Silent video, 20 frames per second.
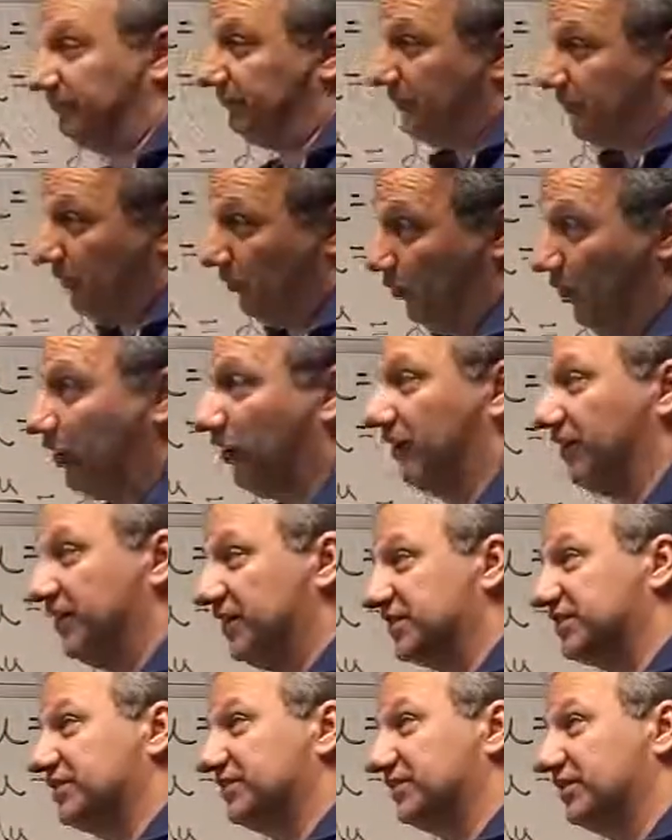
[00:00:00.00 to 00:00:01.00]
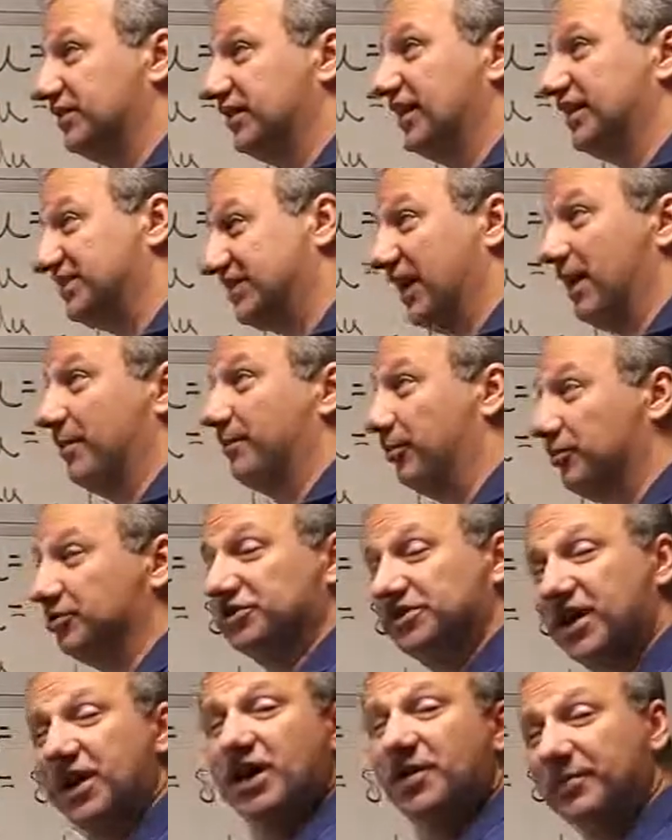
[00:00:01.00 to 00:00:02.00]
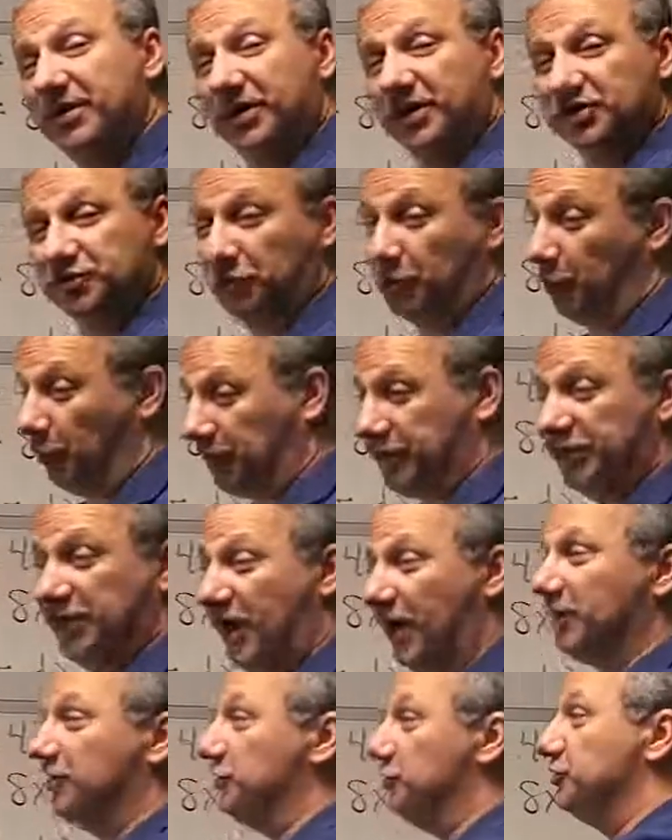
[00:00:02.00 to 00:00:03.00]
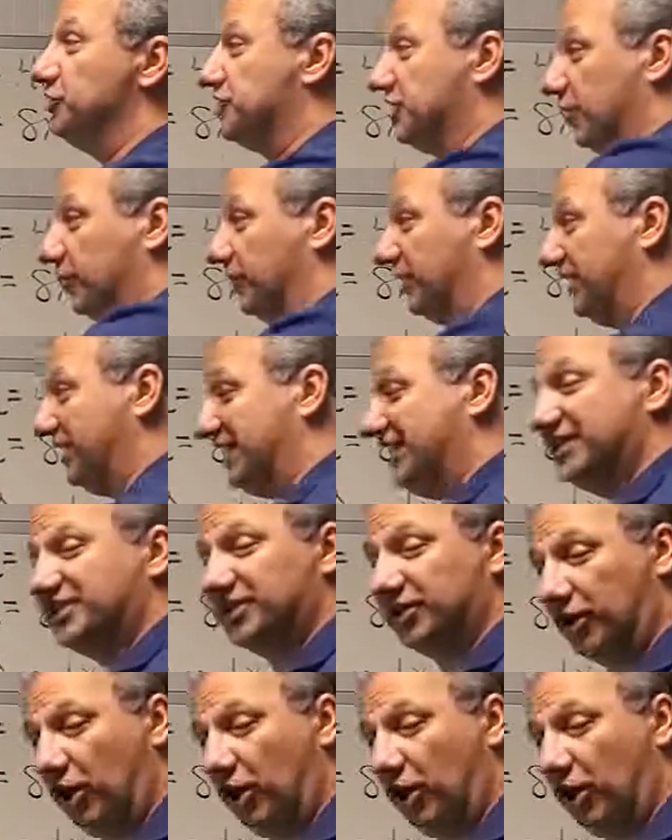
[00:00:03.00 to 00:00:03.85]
and they will in this examples, because we're working on U-sub with e's and